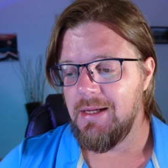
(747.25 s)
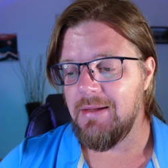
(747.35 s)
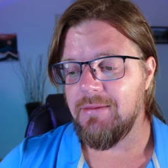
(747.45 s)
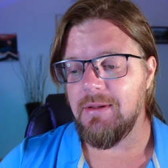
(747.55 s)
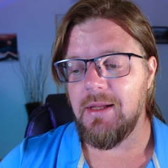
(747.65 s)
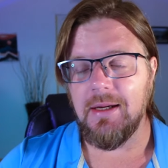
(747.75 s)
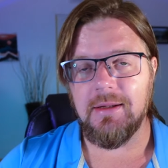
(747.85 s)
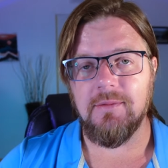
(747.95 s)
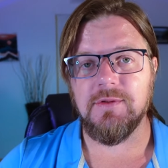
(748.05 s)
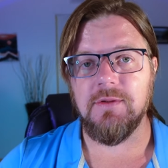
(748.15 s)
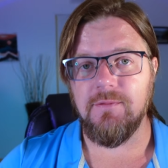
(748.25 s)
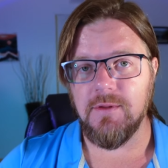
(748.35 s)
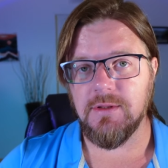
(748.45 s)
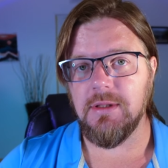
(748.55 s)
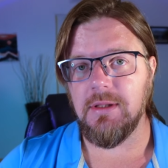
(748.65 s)
and the lack of
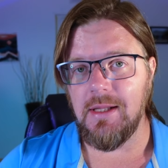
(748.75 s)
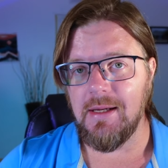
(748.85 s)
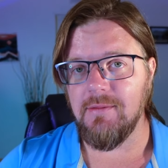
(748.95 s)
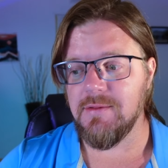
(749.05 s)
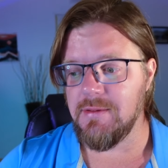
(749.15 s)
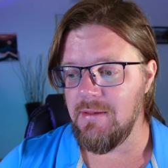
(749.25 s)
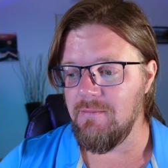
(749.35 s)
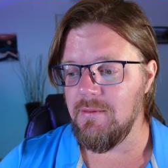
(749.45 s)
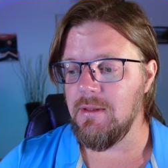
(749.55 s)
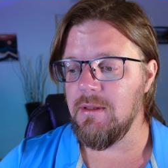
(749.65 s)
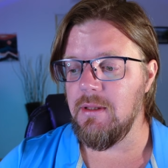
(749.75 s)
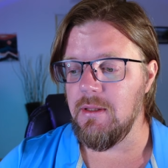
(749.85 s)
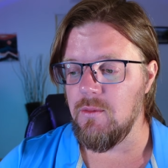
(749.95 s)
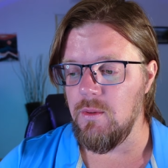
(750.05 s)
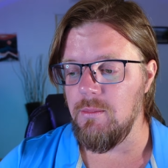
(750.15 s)
sufficient life saving
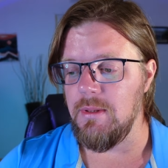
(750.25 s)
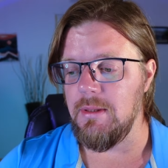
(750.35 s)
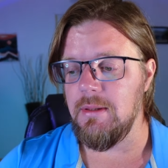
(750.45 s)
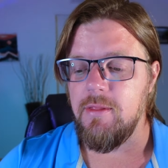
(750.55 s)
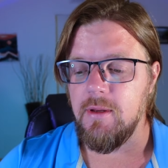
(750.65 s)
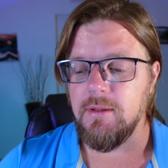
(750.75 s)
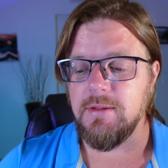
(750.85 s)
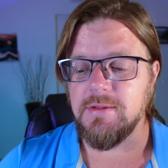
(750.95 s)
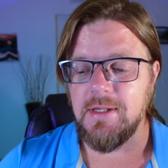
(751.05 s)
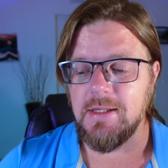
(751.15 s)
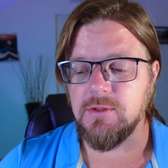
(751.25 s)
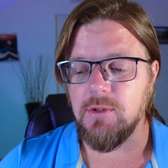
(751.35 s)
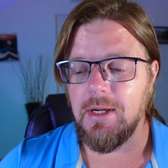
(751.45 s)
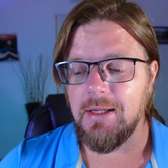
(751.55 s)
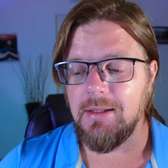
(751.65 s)
equipment. The
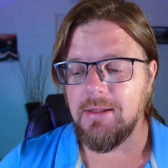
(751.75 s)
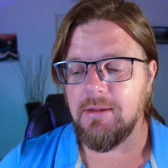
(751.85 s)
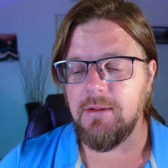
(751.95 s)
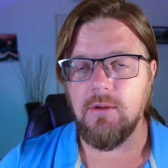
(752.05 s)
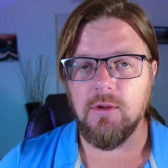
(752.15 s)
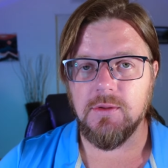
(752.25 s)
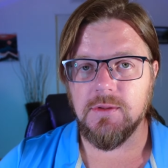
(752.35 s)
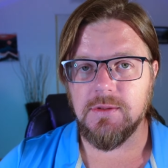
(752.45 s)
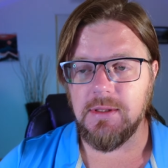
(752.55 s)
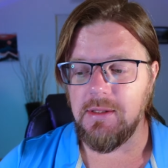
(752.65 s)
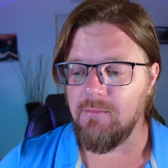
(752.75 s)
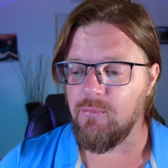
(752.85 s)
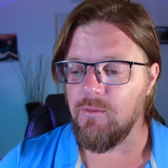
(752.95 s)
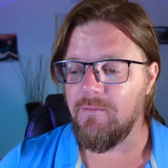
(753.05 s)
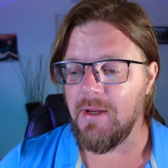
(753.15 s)
disaster highlighted the urgency of
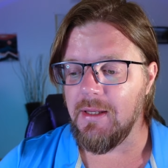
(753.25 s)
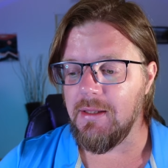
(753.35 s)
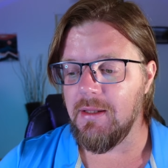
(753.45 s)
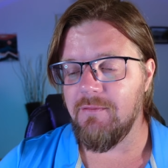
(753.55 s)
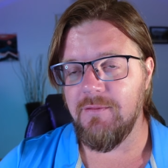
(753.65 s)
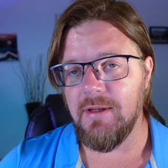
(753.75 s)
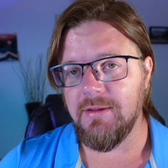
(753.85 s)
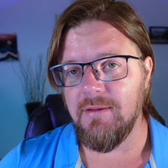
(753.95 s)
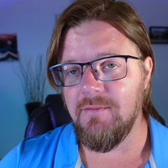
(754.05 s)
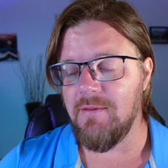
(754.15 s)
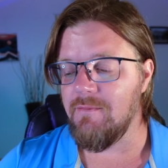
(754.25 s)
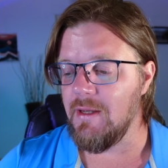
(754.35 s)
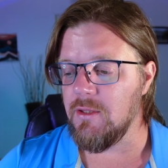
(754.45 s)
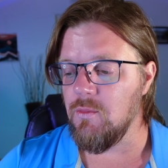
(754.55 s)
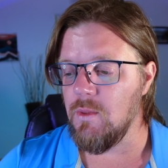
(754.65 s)
providing effective
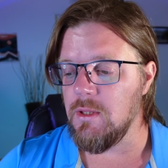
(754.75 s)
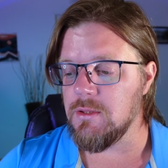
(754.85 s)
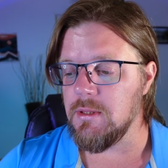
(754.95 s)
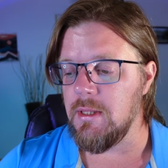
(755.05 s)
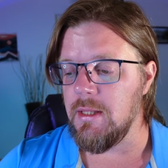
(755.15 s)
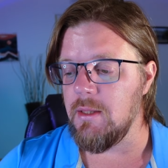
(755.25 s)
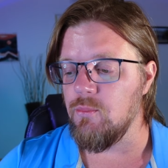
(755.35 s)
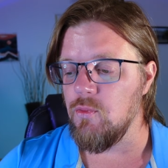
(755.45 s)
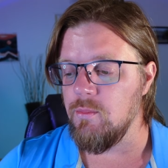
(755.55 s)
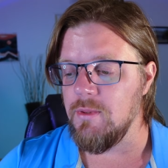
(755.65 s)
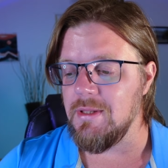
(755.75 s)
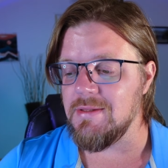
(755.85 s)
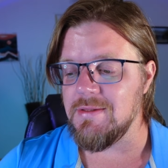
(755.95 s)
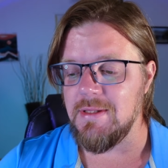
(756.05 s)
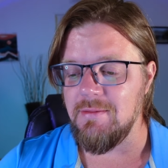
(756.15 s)
evacuation and appropriate
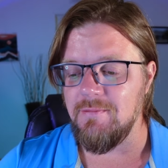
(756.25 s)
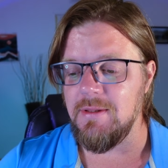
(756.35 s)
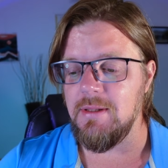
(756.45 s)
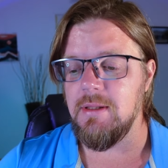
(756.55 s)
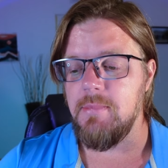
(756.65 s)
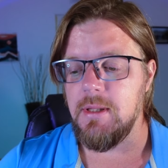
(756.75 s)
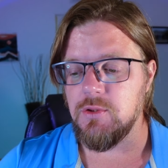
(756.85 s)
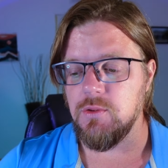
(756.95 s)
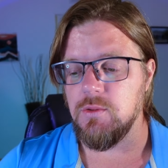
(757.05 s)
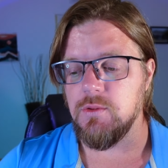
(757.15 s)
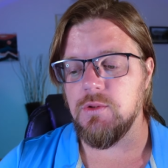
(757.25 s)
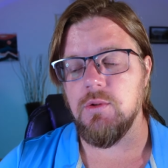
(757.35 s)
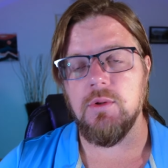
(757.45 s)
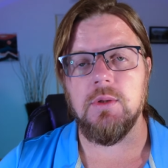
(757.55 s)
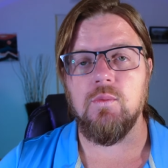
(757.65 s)
safety measures
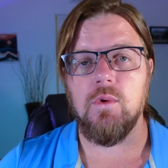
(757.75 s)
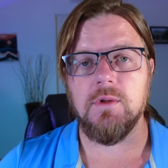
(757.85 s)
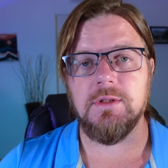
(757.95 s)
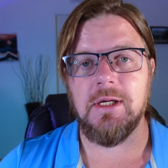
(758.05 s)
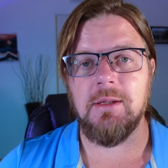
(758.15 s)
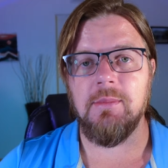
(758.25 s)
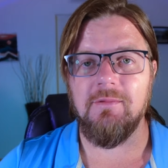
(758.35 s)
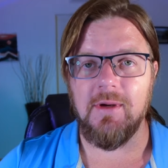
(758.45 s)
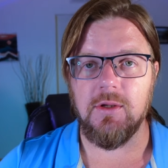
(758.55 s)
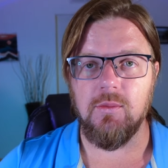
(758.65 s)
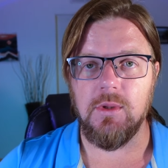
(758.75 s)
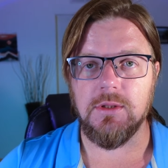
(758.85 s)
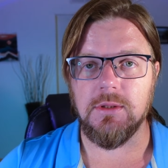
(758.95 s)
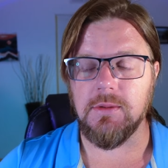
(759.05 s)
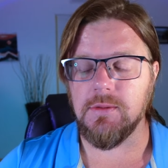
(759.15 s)
during wartime
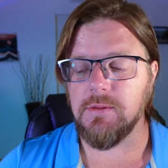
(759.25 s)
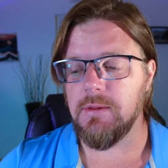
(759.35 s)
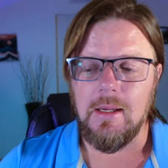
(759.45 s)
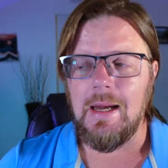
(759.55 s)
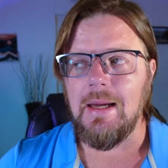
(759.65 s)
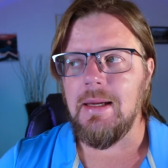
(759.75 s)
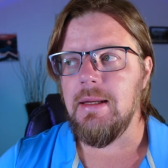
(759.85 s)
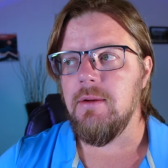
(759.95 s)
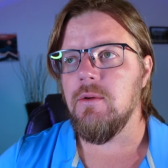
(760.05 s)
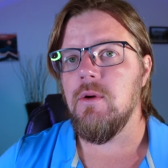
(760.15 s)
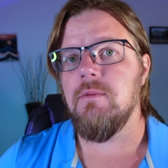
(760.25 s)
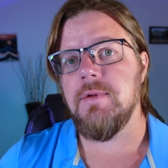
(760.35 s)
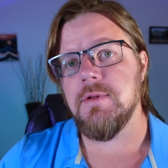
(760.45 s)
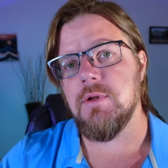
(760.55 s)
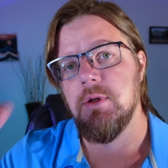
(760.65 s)
evacuations. I don't know if
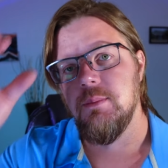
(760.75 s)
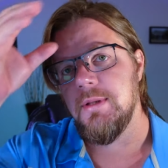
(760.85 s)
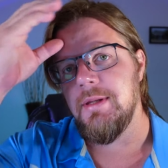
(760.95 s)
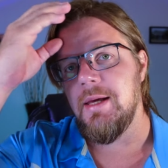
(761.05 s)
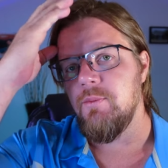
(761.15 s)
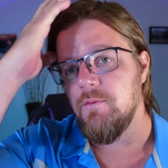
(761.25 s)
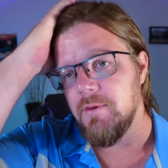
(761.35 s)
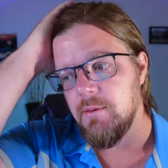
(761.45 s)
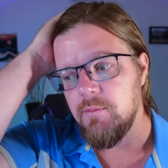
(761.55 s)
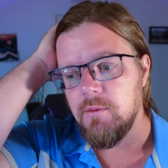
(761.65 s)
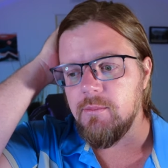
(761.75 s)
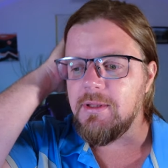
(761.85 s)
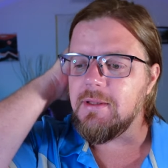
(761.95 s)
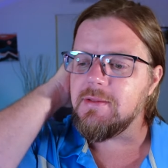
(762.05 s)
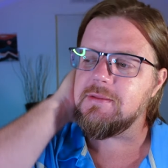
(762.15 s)
this could have been that preventable
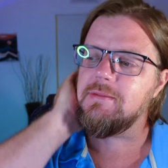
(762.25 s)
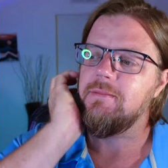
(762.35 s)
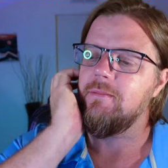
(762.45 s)
because